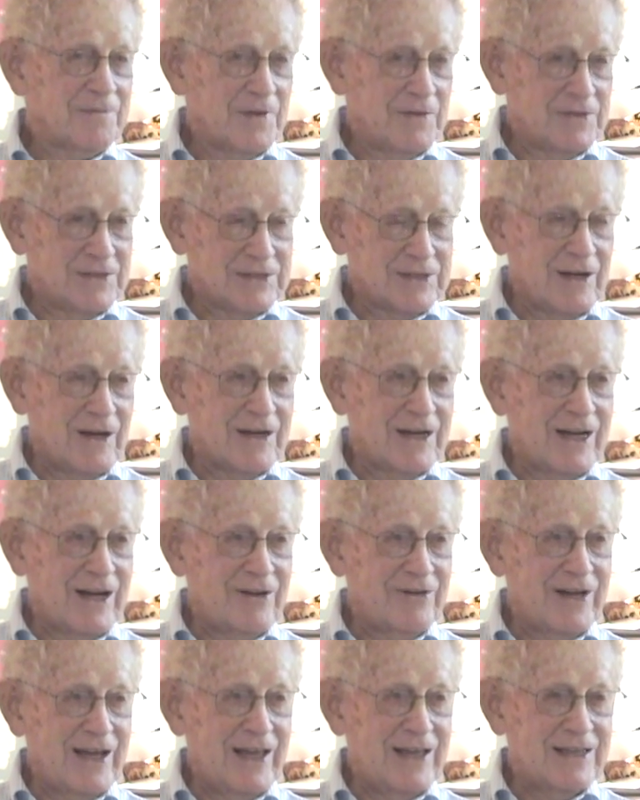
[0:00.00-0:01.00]
started
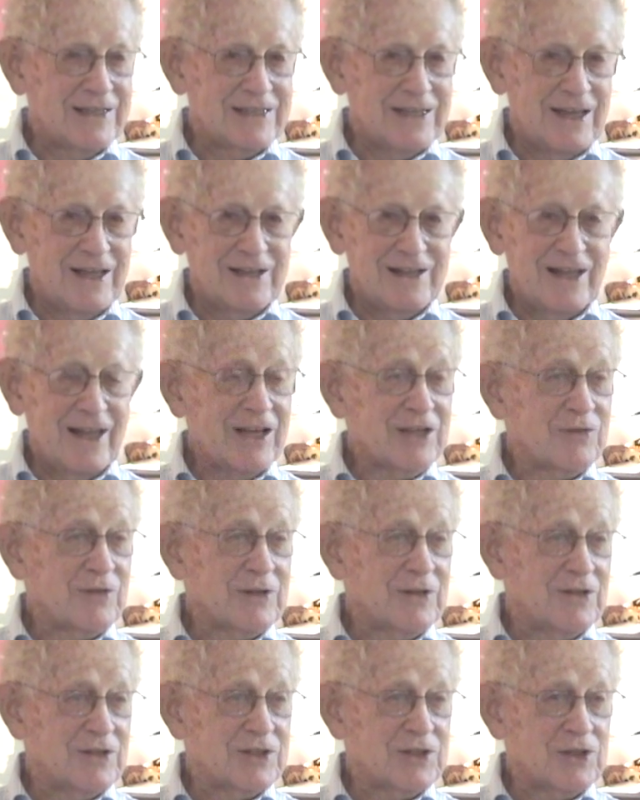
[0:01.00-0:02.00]
out as an
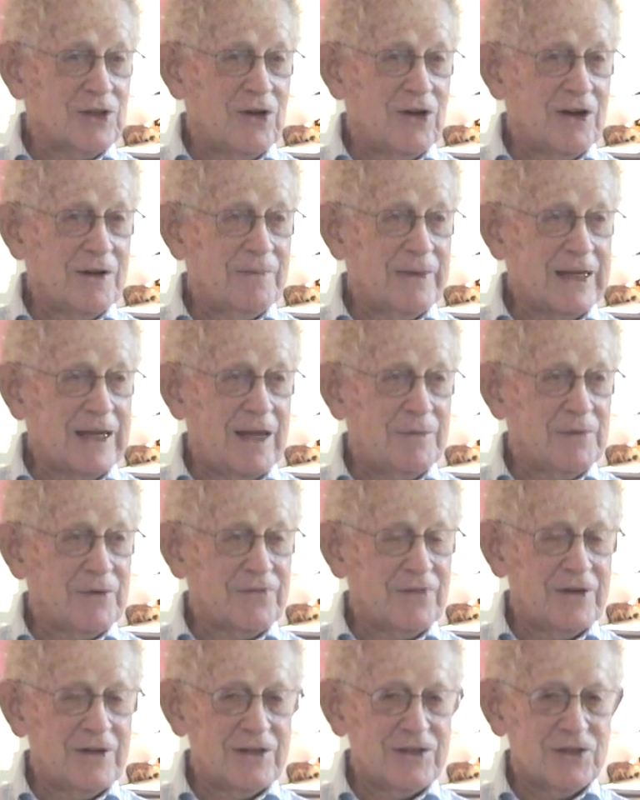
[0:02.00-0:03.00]
electrical store, became a
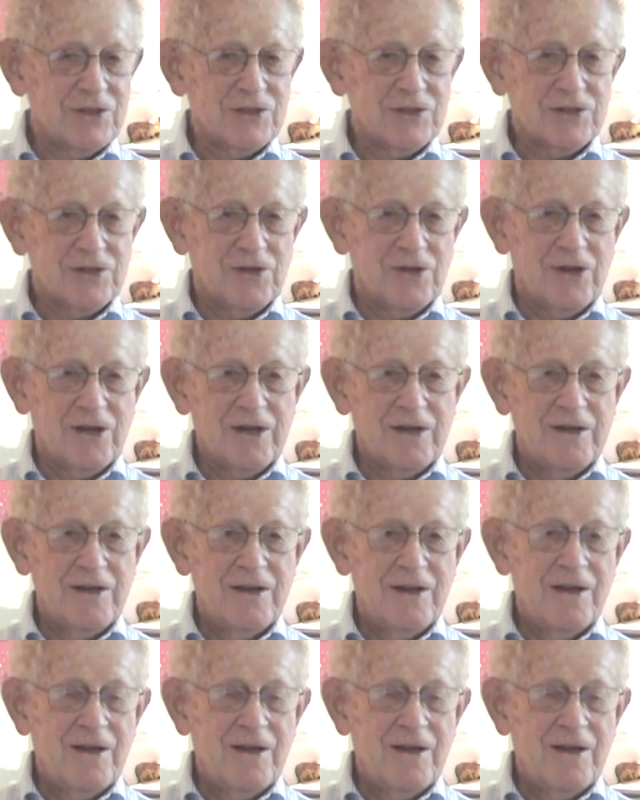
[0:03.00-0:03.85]
furniture store.